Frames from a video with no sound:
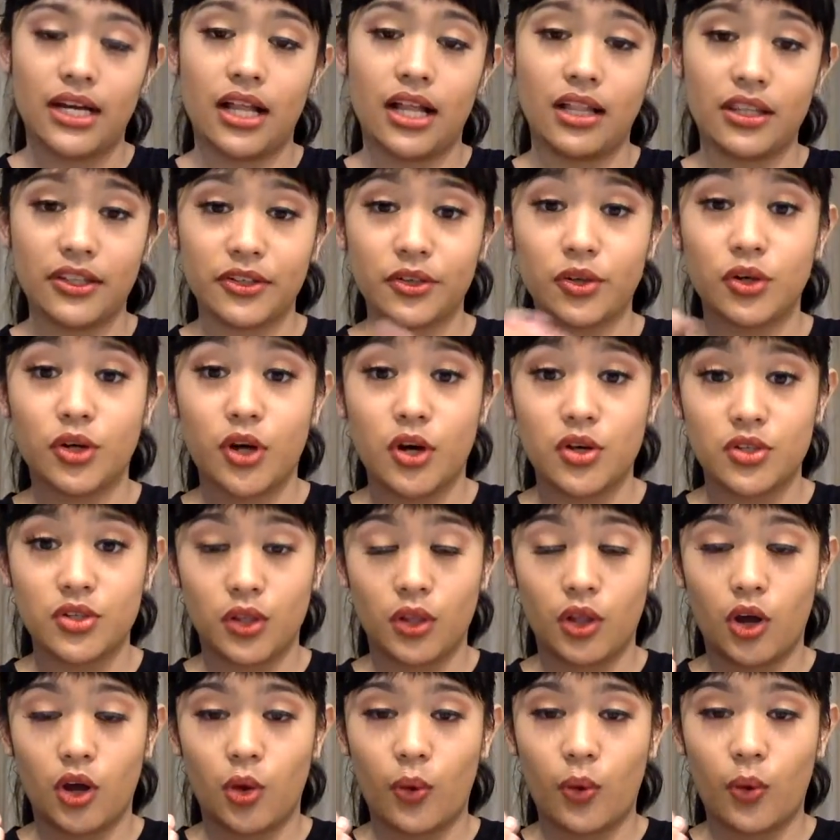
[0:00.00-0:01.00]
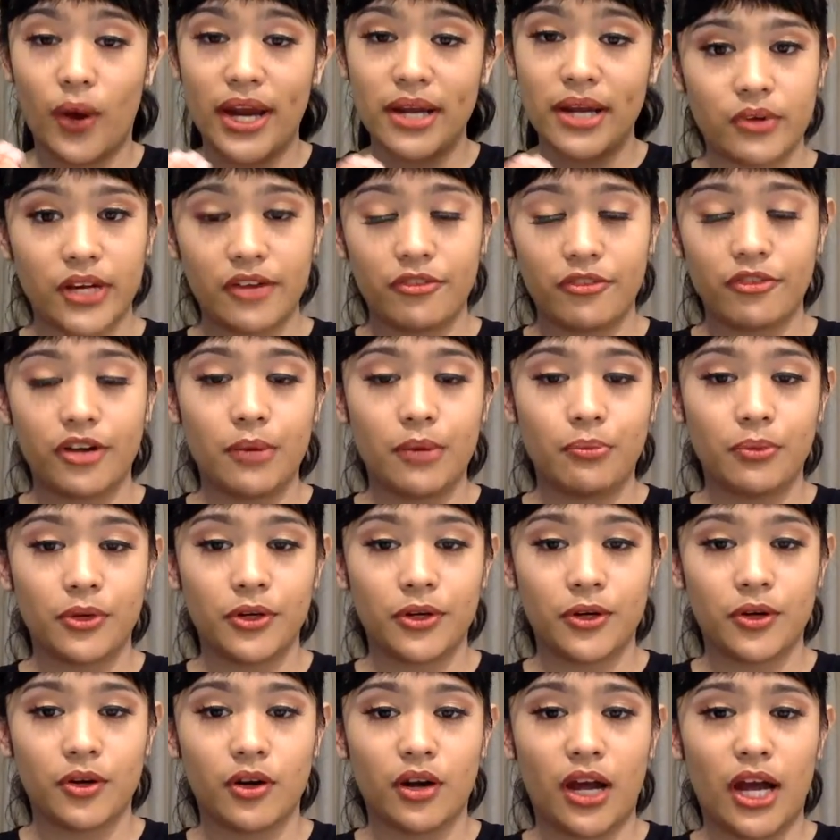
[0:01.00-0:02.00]
a little goes a long way. Whenever I put
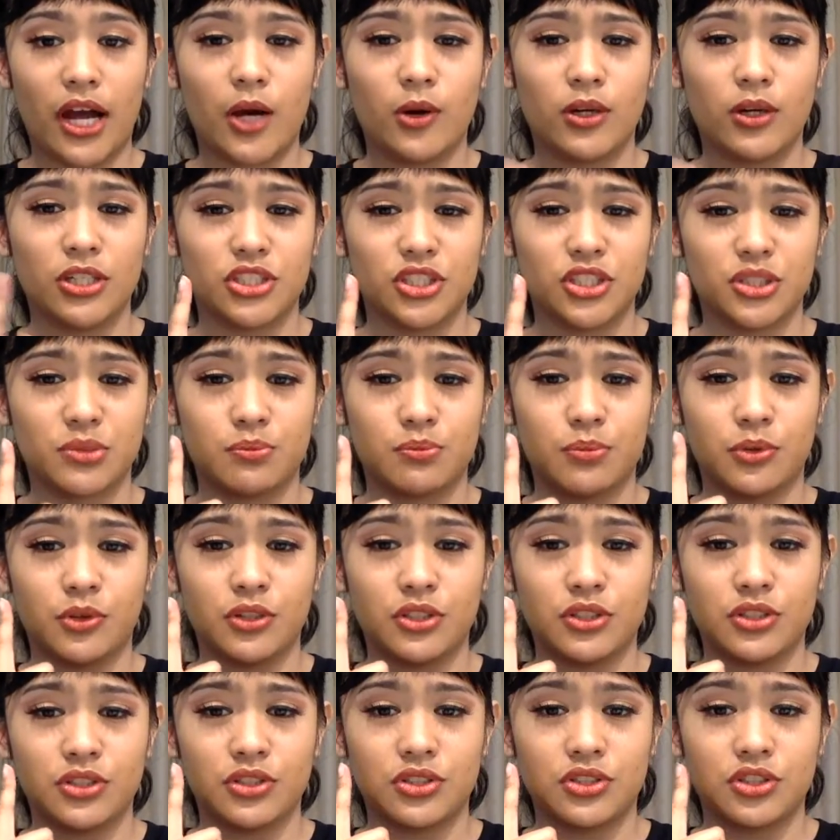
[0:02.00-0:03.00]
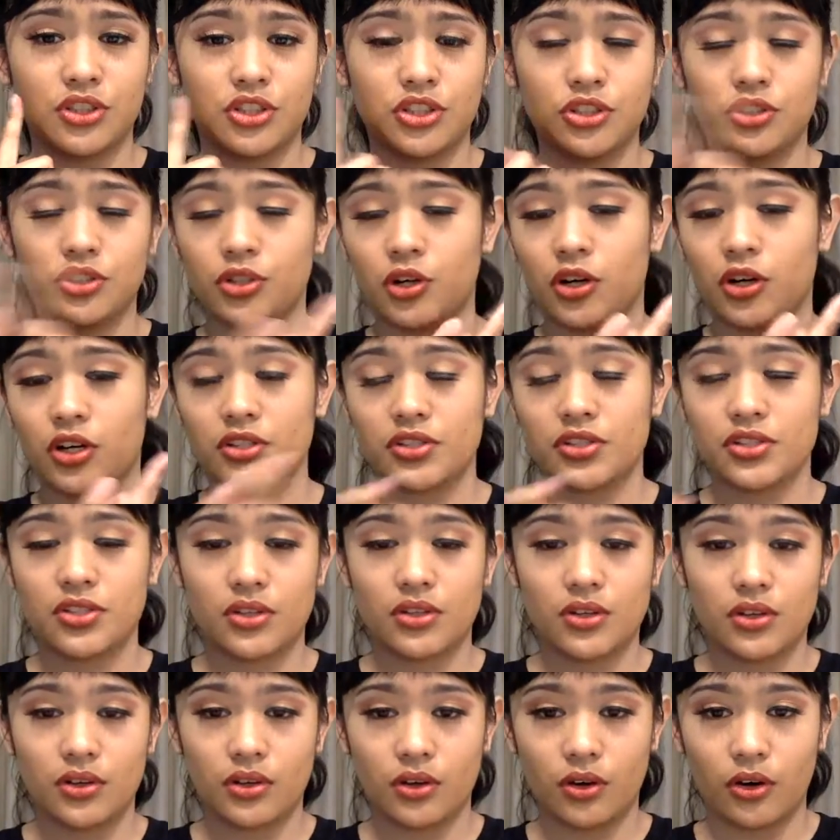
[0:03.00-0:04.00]
it on, I always just put 2 dots
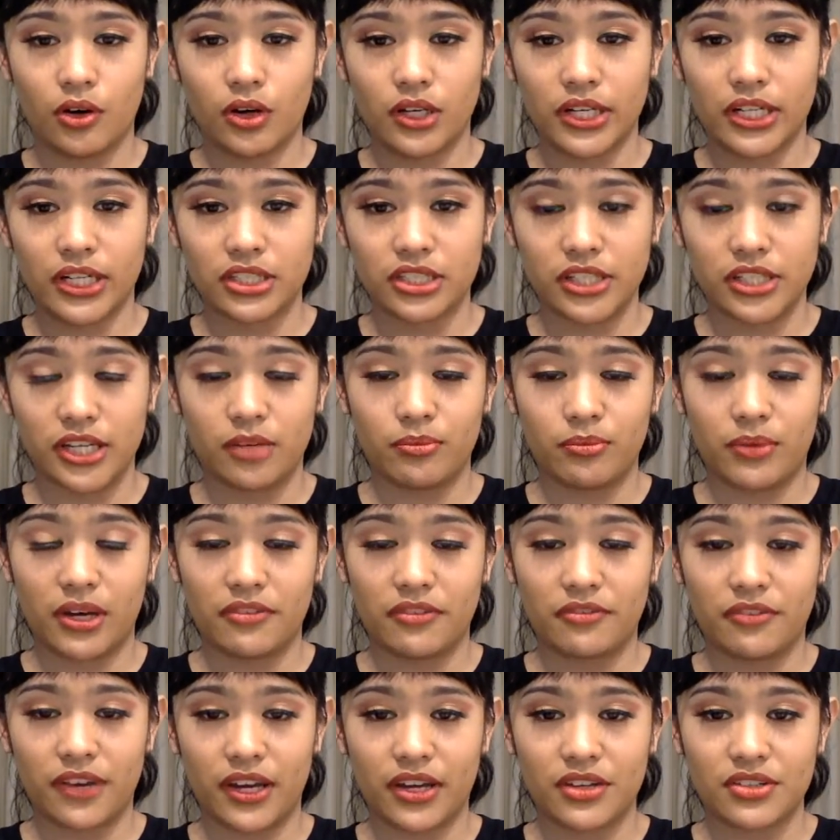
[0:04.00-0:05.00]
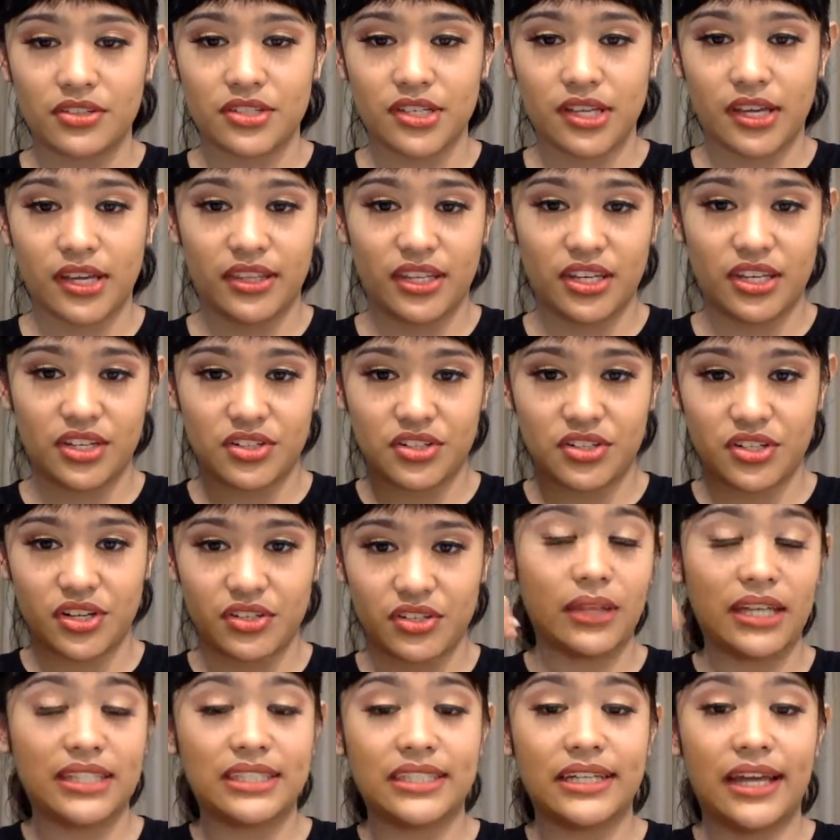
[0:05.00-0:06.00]
on each side of my face and then
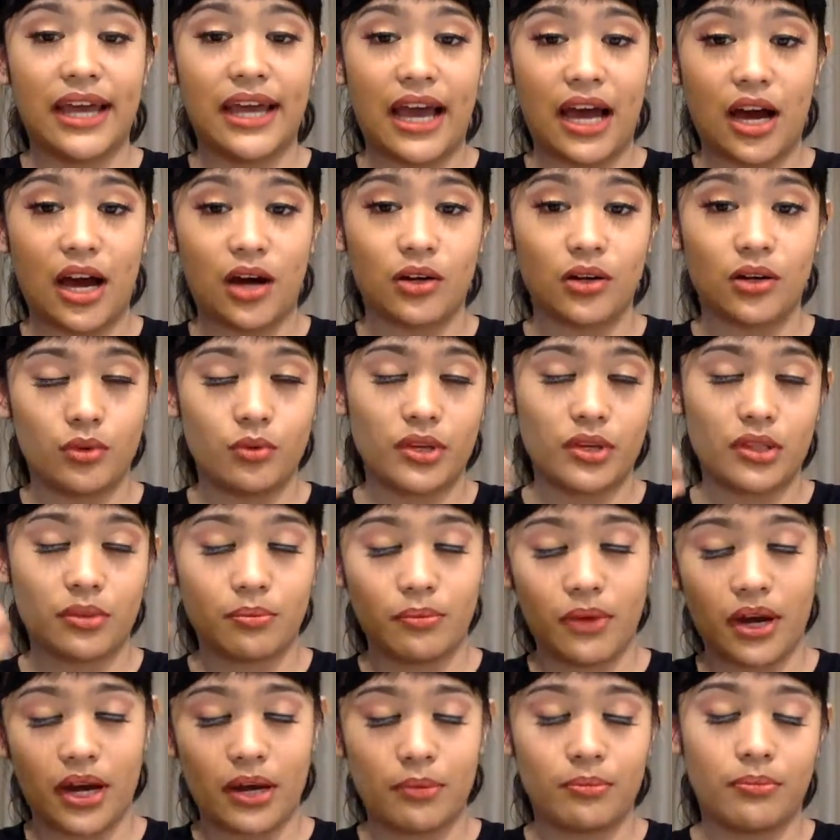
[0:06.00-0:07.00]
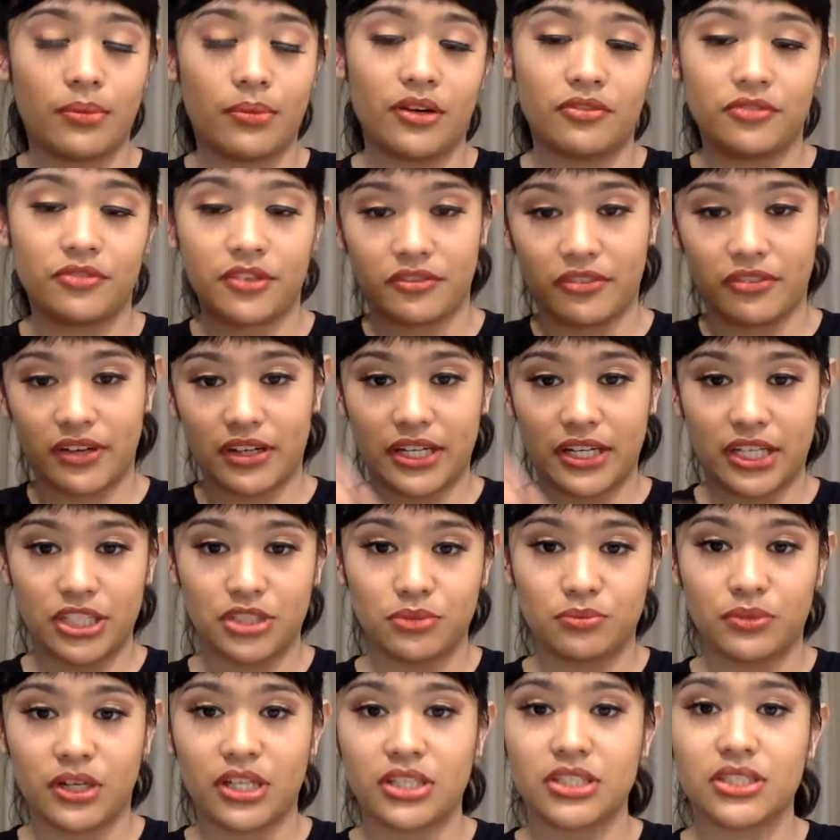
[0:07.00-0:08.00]
just blend it out with my buffing
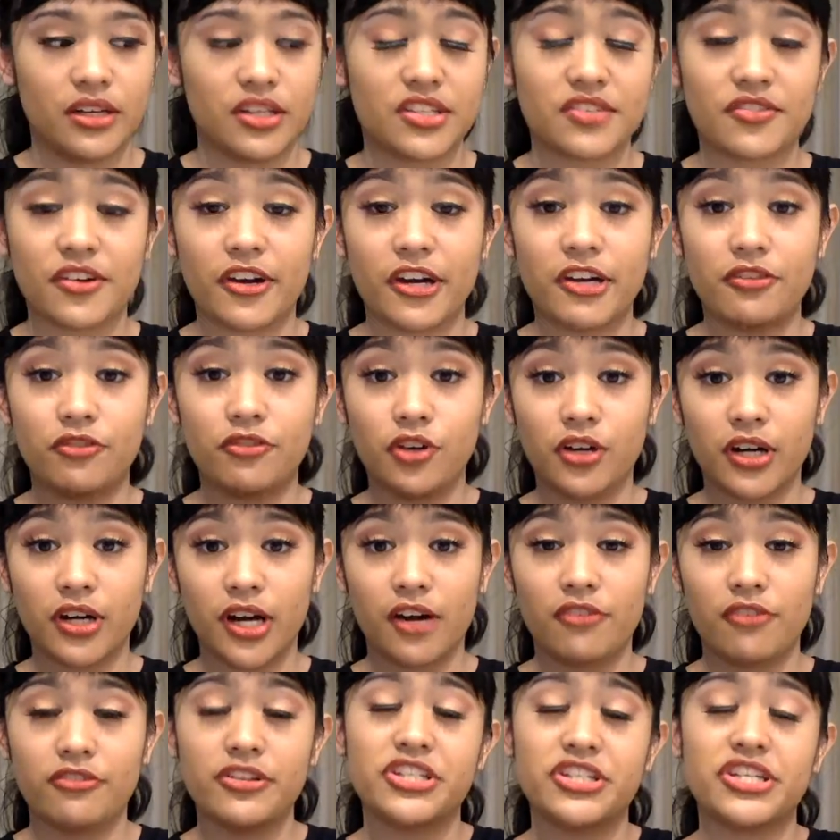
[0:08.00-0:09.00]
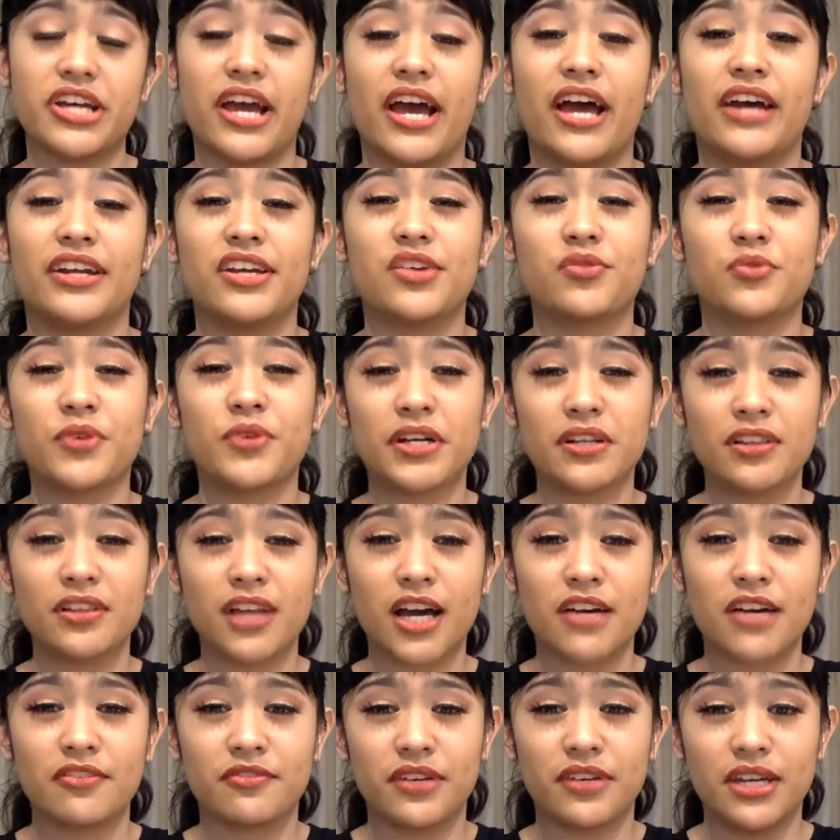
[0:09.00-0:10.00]
foundation brush. It's very full coverage, and in real
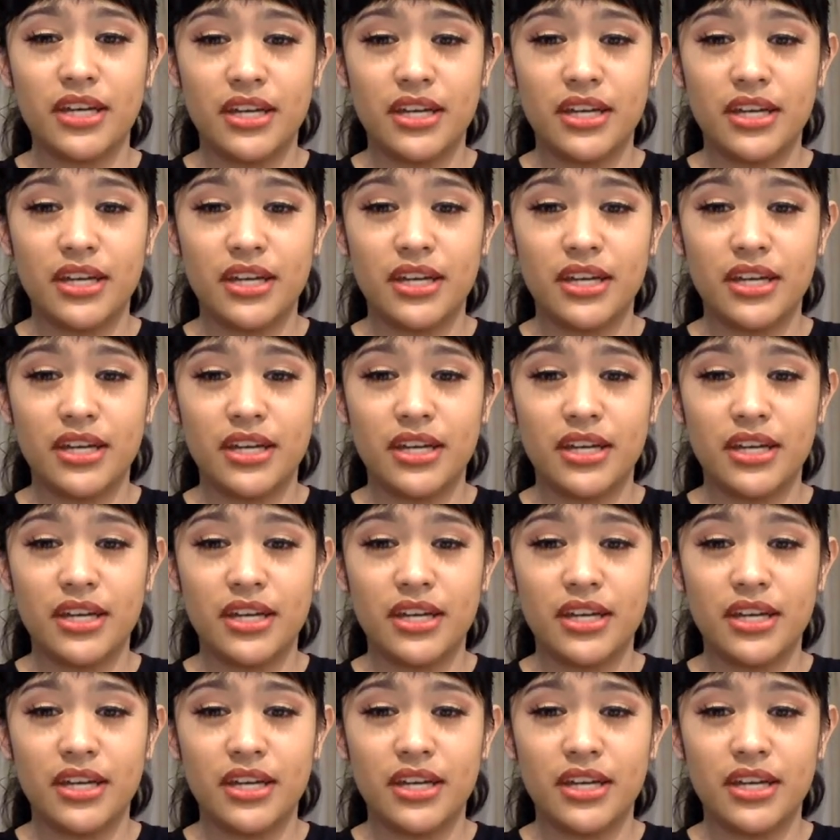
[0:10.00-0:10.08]
life